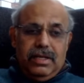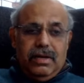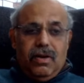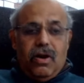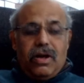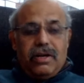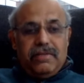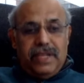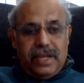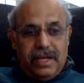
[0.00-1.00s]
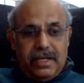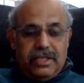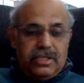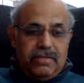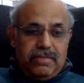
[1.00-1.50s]
heart of the
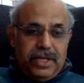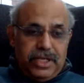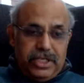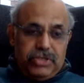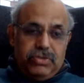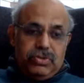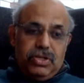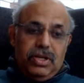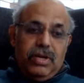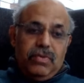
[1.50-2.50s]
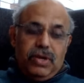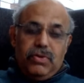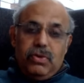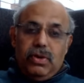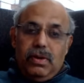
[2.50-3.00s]
contention of many issues, where
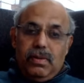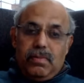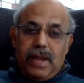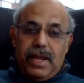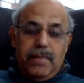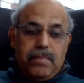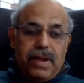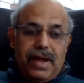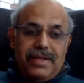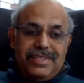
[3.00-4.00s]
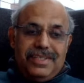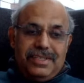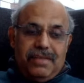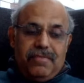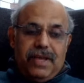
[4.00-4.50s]
Google implants
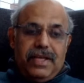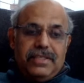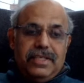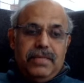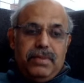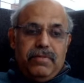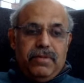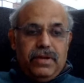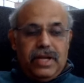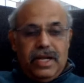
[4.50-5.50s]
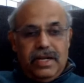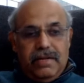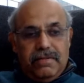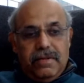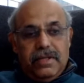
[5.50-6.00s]
itself as a preferred kind
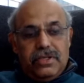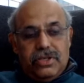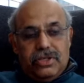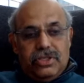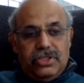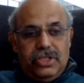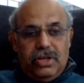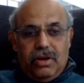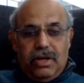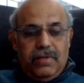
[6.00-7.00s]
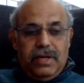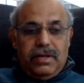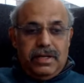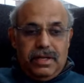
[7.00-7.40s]
of search engine or even,